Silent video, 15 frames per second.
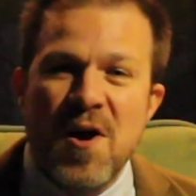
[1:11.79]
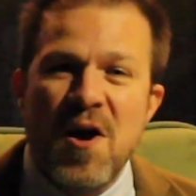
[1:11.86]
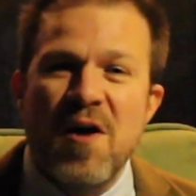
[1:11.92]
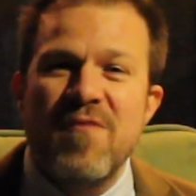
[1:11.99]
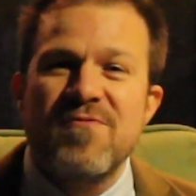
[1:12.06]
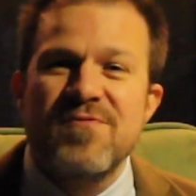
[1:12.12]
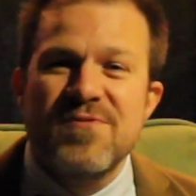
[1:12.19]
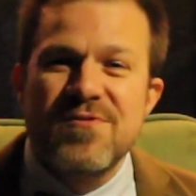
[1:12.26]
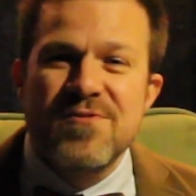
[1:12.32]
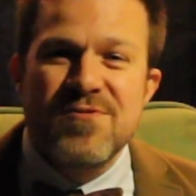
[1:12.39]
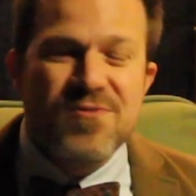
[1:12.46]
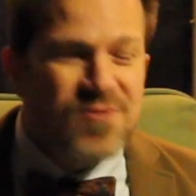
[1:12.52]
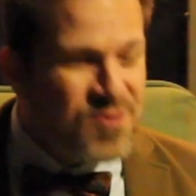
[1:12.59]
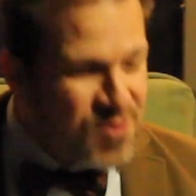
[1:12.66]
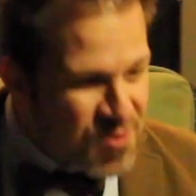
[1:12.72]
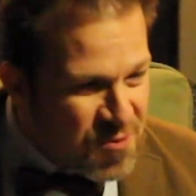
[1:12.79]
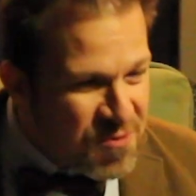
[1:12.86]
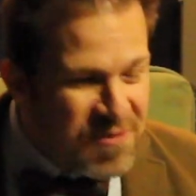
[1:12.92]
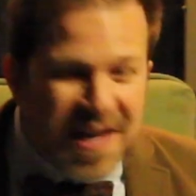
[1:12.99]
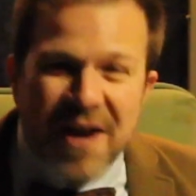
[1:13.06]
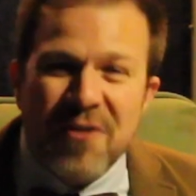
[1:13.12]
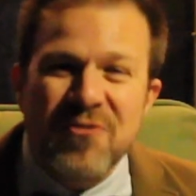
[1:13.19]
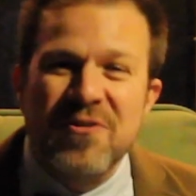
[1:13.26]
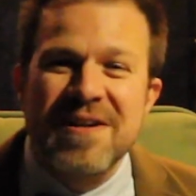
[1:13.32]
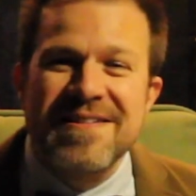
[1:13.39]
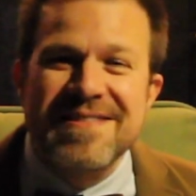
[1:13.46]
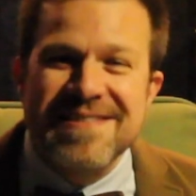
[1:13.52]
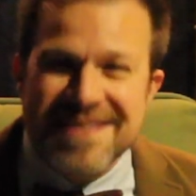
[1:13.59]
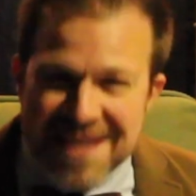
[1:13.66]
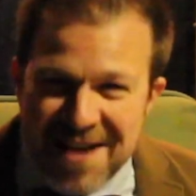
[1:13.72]
of
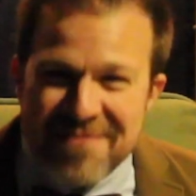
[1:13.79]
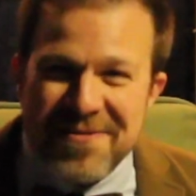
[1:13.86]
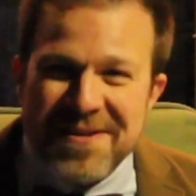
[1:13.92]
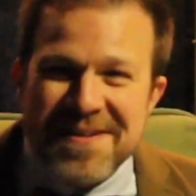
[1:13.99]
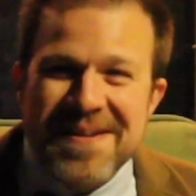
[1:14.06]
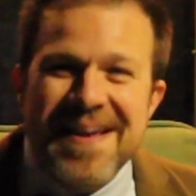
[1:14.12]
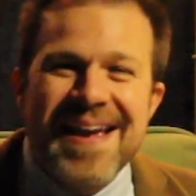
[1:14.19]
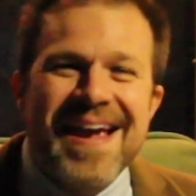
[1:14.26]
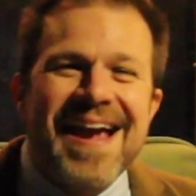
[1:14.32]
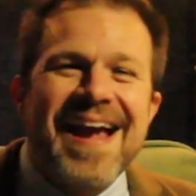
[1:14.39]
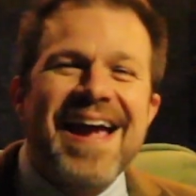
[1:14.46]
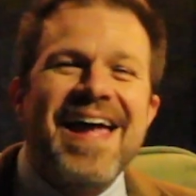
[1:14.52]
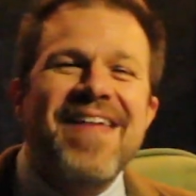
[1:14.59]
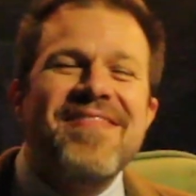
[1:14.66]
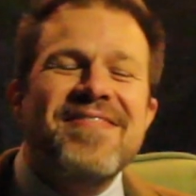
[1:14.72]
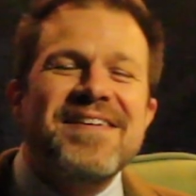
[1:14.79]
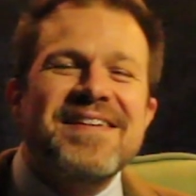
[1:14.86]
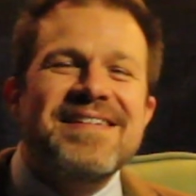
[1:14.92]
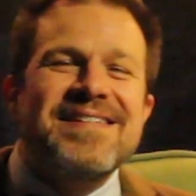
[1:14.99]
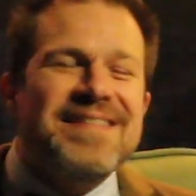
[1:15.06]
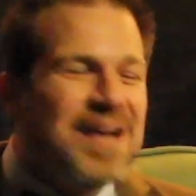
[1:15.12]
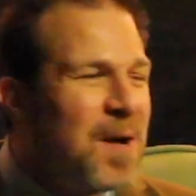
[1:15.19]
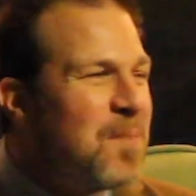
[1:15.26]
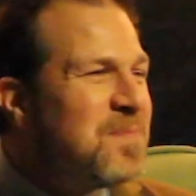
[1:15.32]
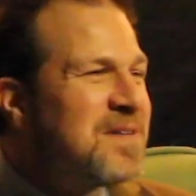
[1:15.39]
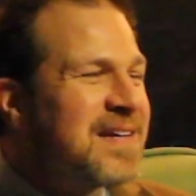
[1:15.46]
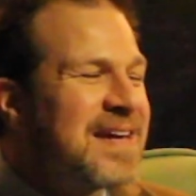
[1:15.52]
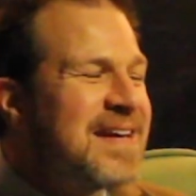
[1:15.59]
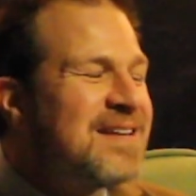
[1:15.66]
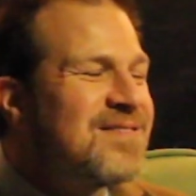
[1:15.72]
2007 and then
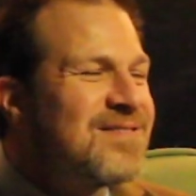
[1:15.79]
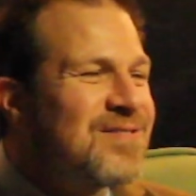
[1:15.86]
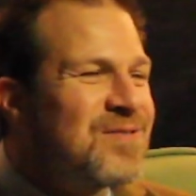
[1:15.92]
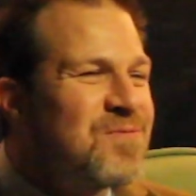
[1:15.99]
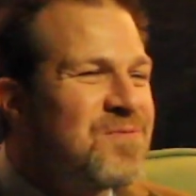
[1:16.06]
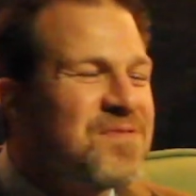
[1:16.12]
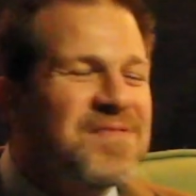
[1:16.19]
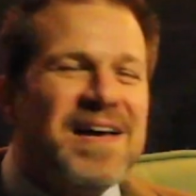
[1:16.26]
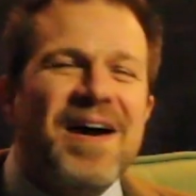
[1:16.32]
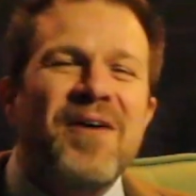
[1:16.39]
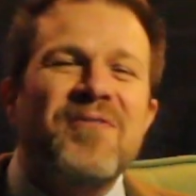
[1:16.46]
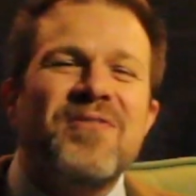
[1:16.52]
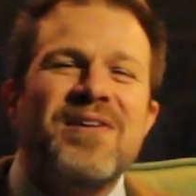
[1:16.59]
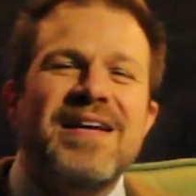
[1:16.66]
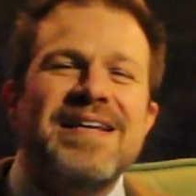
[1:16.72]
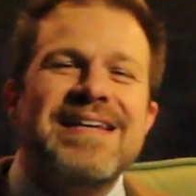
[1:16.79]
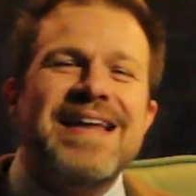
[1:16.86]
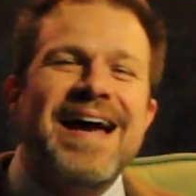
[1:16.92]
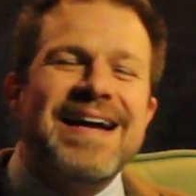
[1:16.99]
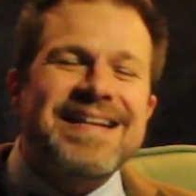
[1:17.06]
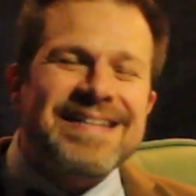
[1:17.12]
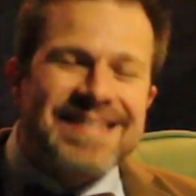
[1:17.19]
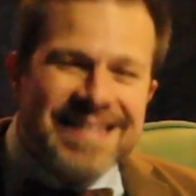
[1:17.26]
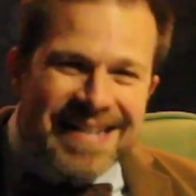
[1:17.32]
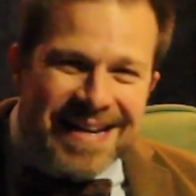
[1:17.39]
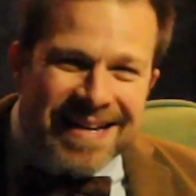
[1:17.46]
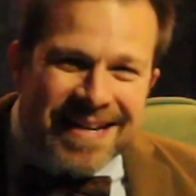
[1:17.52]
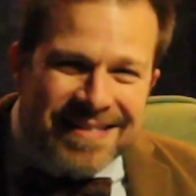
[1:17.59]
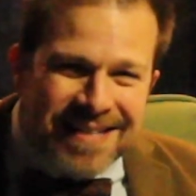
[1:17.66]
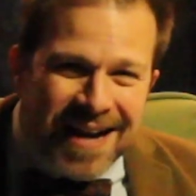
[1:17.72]
dumped in
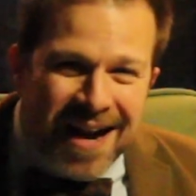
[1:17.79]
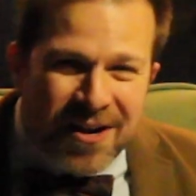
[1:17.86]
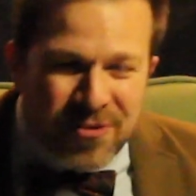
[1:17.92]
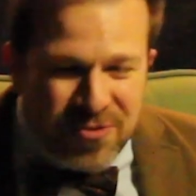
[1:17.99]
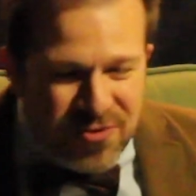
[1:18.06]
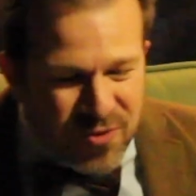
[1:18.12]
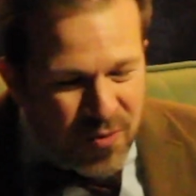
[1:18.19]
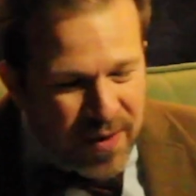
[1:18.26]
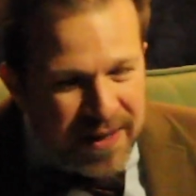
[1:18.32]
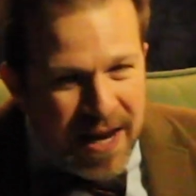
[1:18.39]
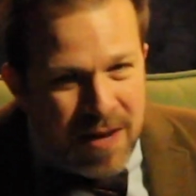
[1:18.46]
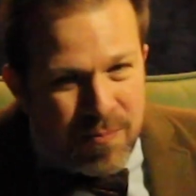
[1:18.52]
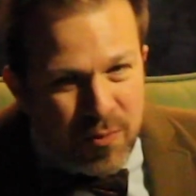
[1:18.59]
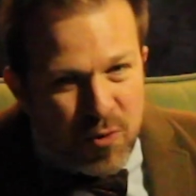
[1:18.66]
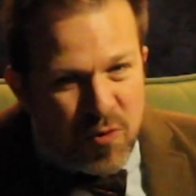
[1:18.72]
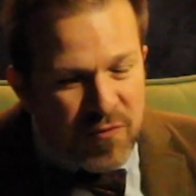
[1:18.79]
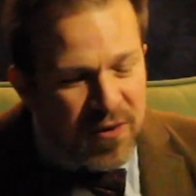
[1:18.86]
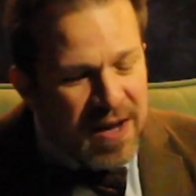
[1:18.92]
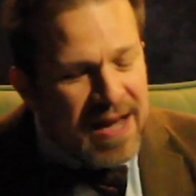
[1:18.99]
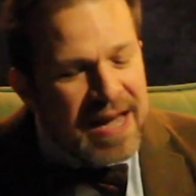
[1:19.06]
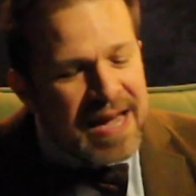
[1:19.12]
2019. It's 128 proof.